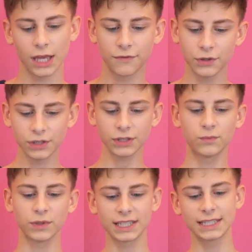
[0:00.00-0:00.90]
If you
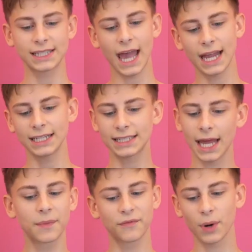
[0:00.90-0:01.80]
could release any
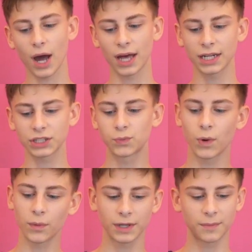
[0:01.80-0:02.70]
type of product,
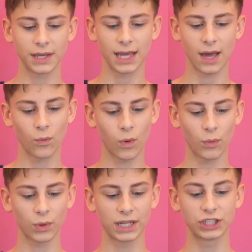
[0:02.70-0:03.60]
what would it be and
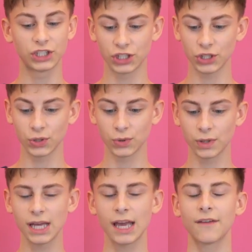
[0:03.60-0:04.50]
what would it
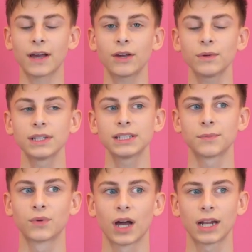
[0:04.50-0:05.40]
do? If I could release a
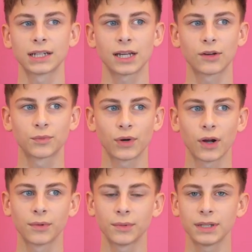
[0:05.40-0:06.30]
product, I would
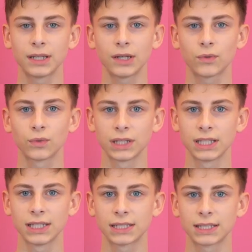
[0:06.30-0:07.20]
probably
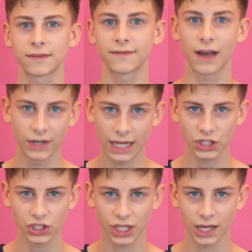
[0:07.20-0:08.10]
release
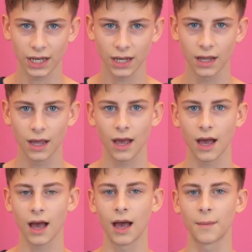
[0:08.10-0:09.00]
foundation.
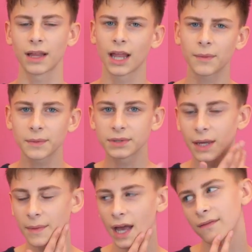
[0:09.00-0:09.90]
A lot of people
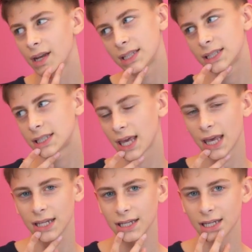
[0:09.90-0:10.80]
tell me I have nice
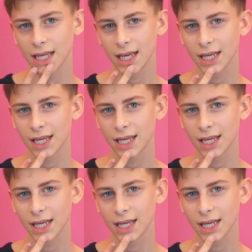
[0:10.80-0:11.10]
skin,